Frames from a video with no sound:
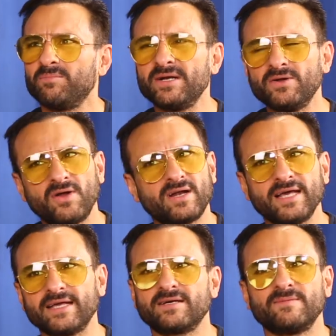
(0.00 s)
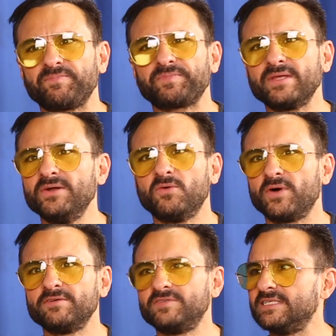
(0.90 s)
but not like, you know,
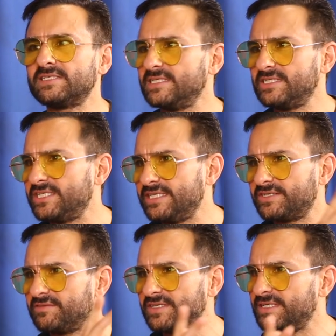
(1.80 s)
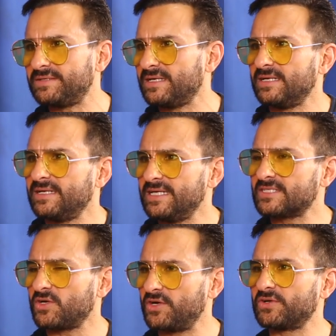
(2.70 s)
one of these CG-driven
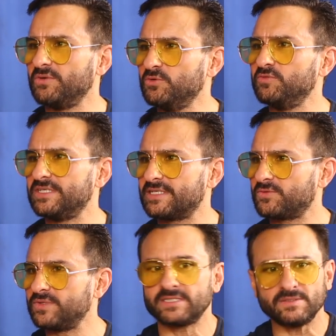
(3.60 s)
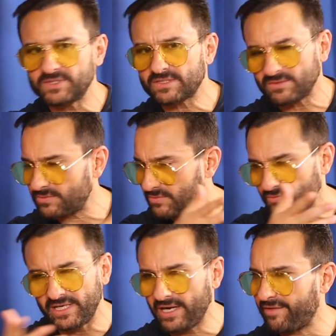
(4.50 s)
historical movies that we see, which
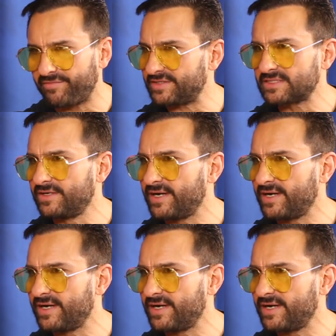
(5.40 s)
we love, it's